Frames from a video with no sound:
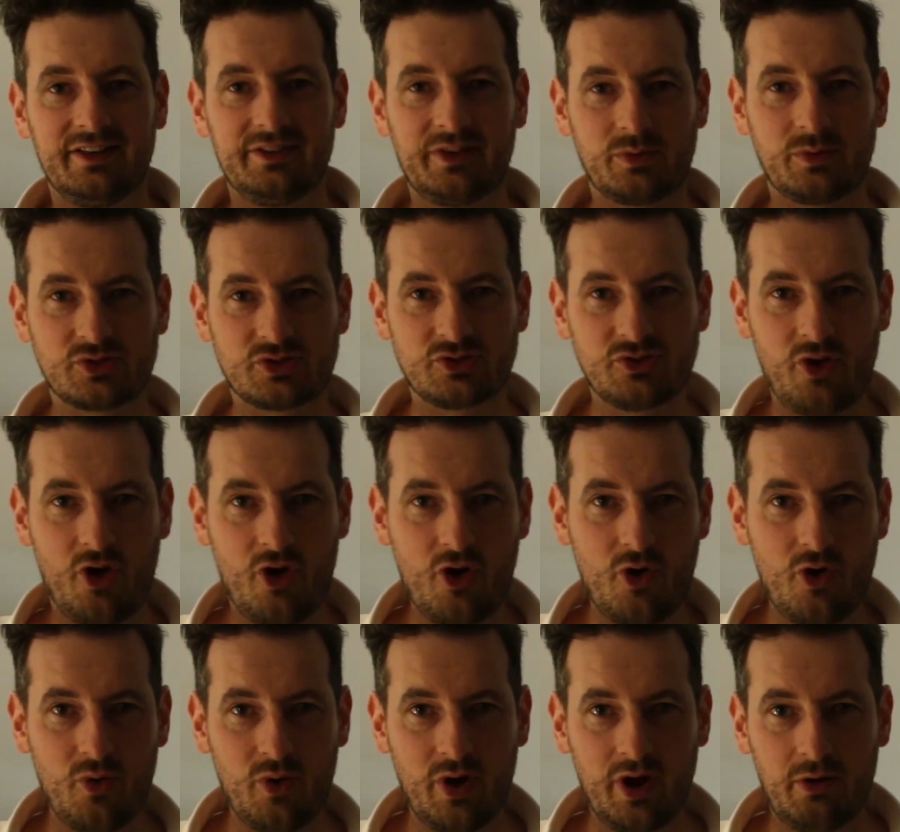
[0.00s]
There was
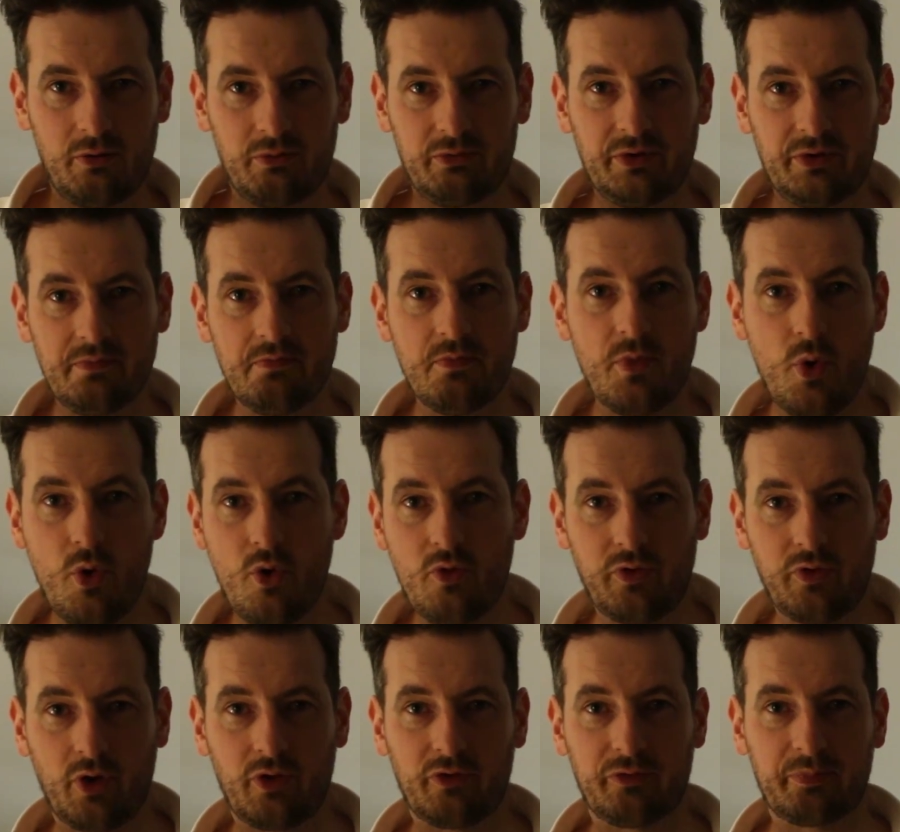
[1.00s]
no
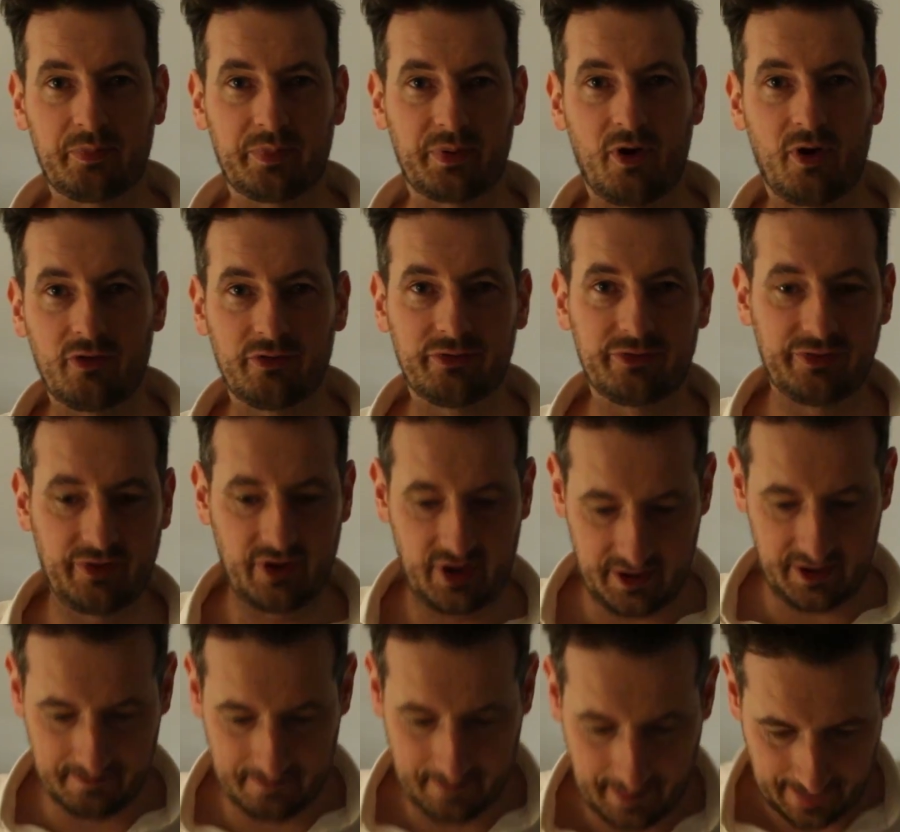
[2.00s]
removal of
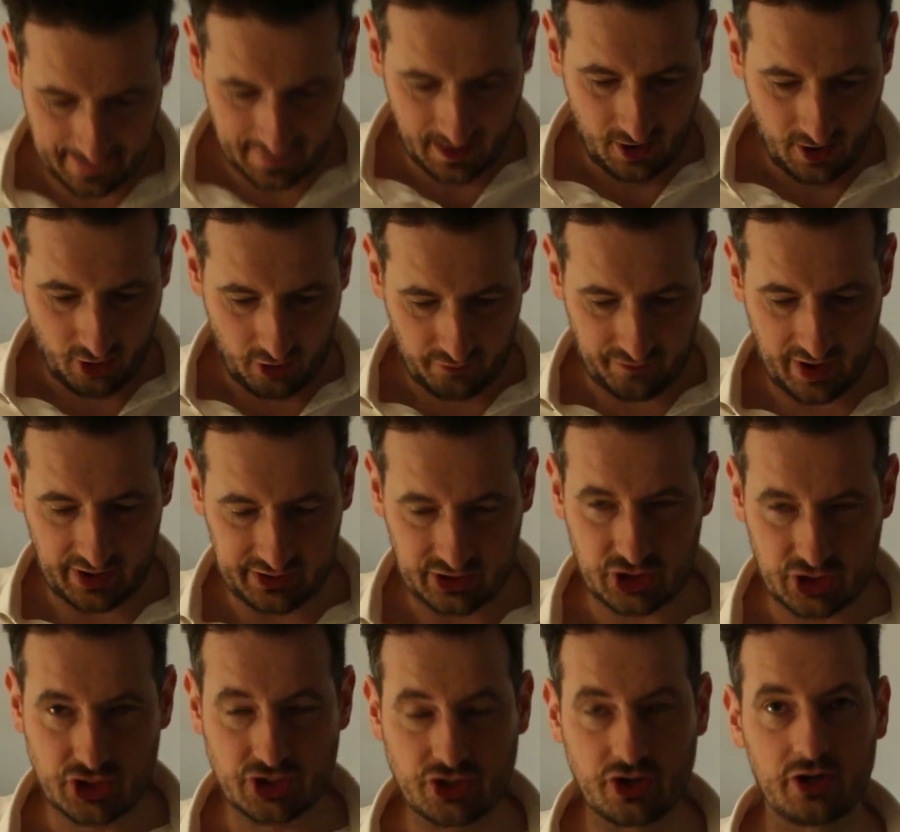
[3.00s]
either
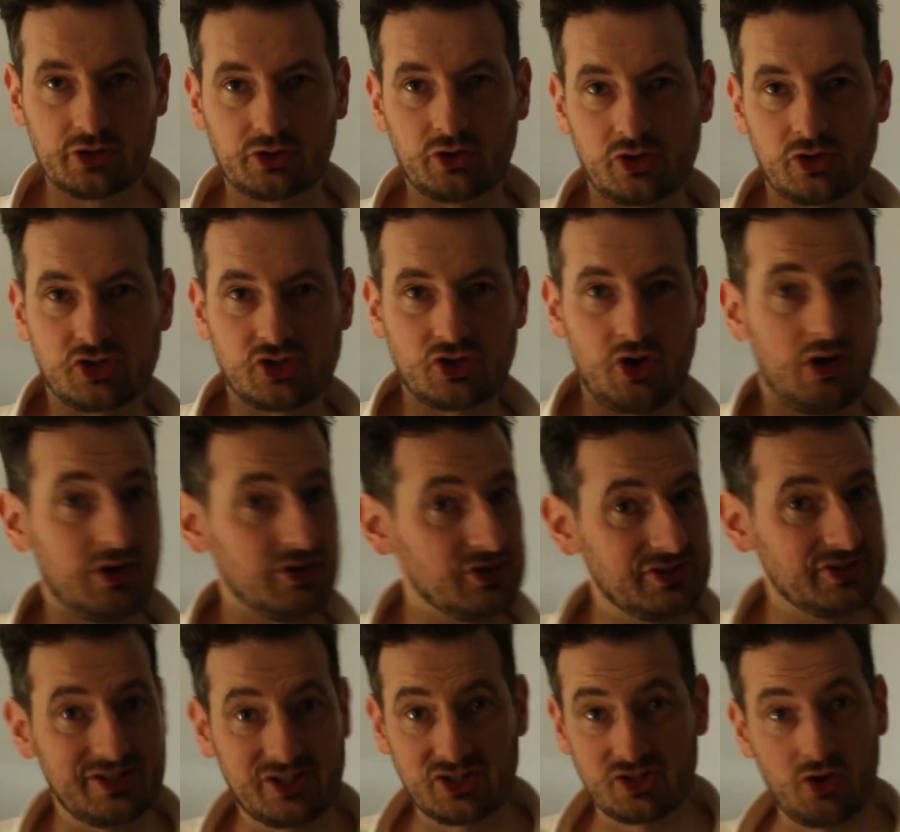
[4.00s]
shirt or
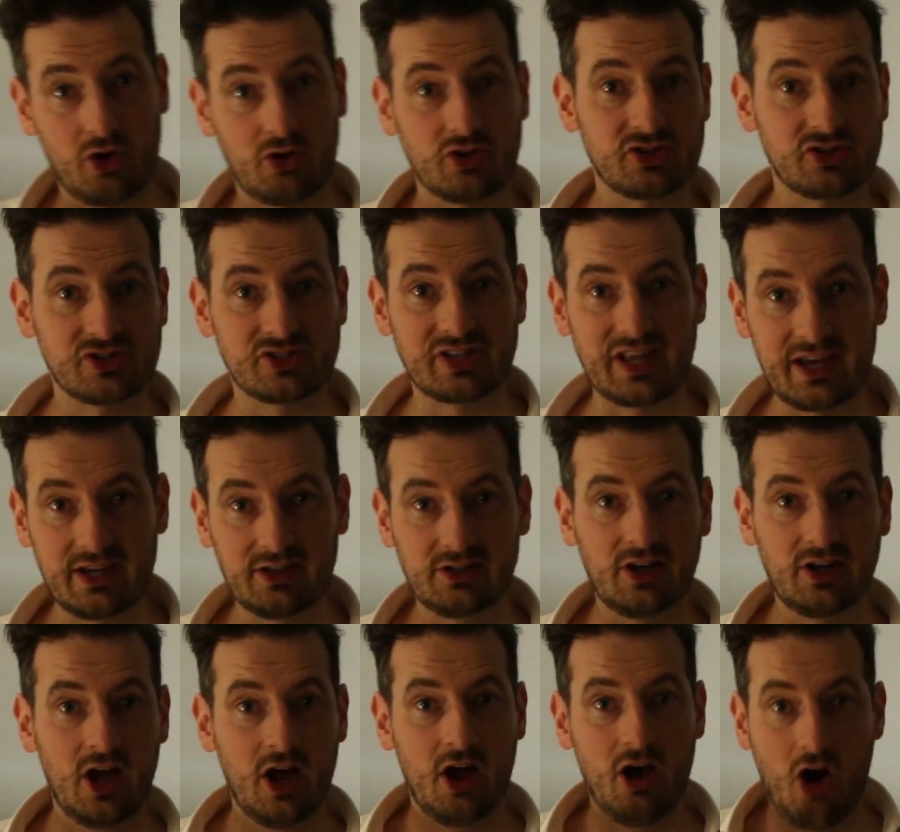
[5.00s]
socks. The socks
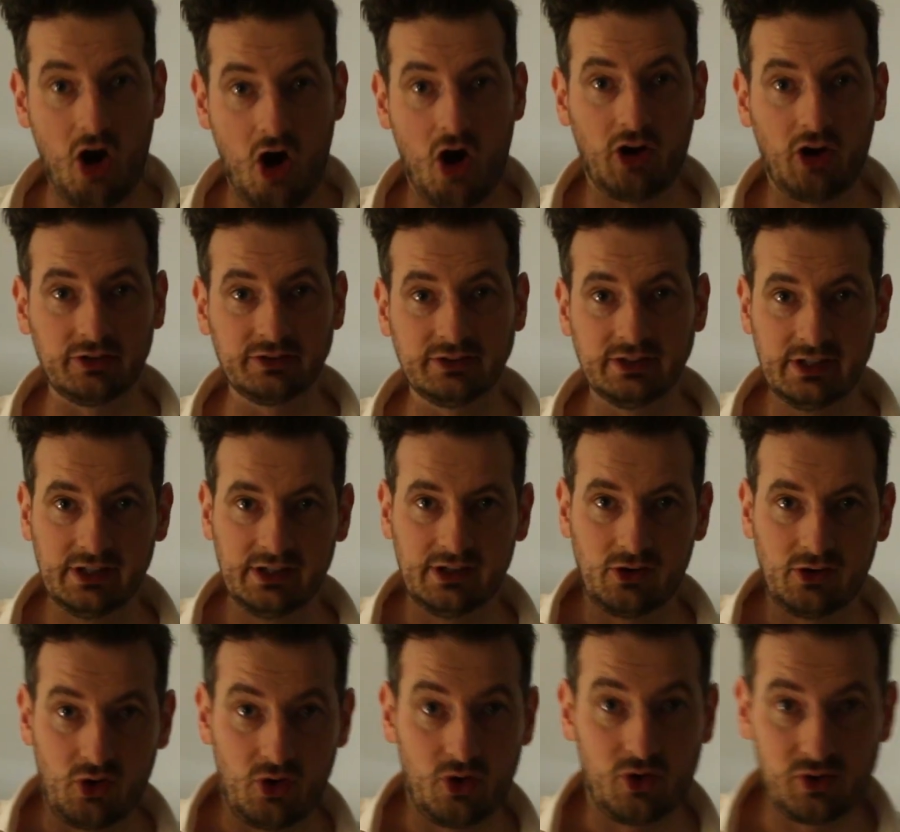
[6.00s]
stayed on
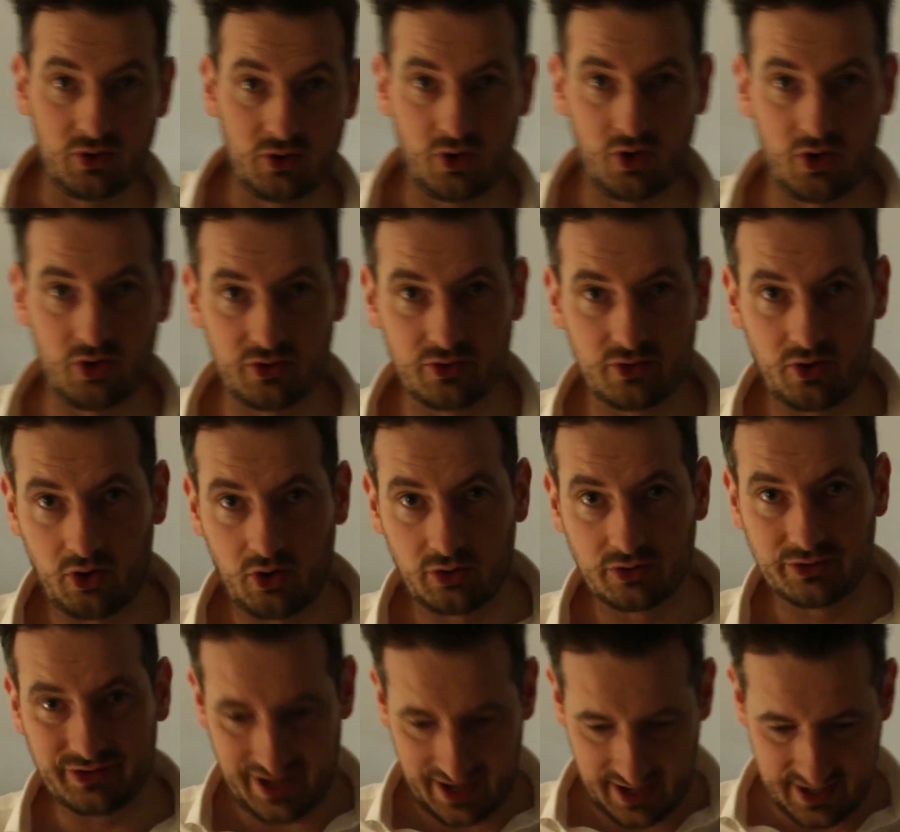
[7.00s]

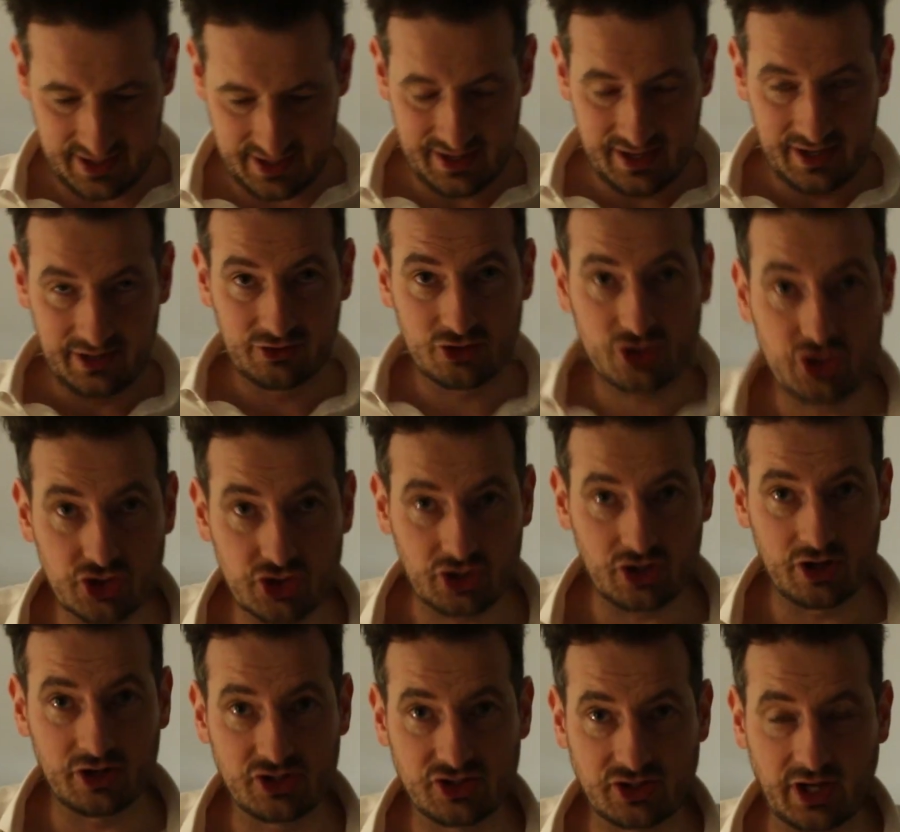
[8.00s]
all day. The
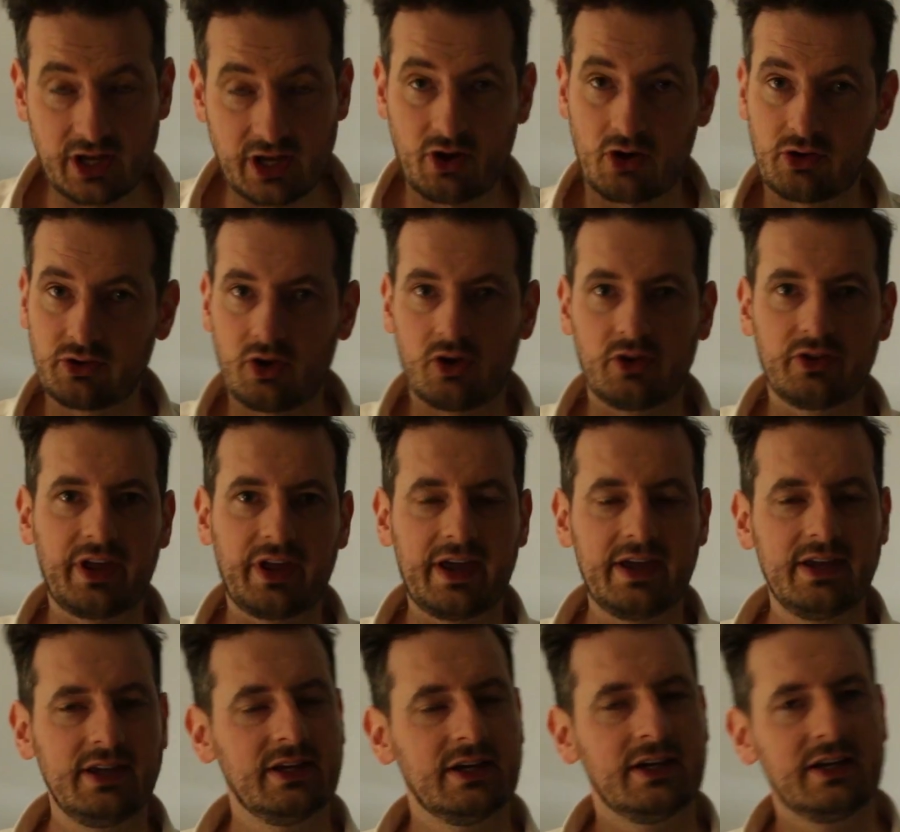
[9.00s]
shirt stayed on all
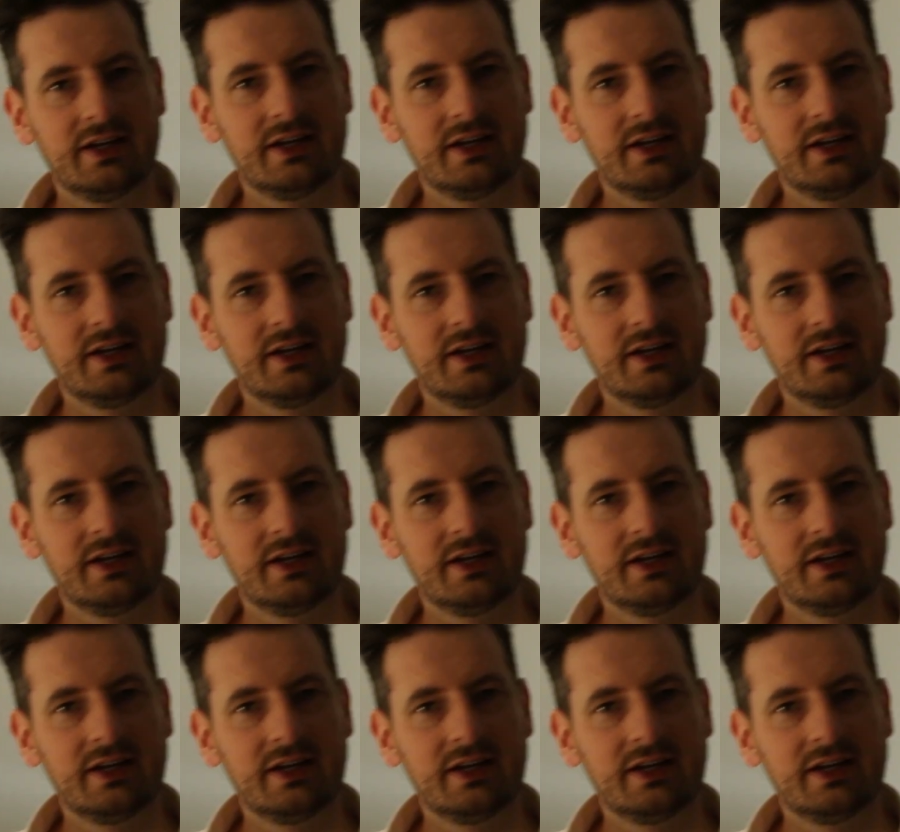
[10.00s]
day.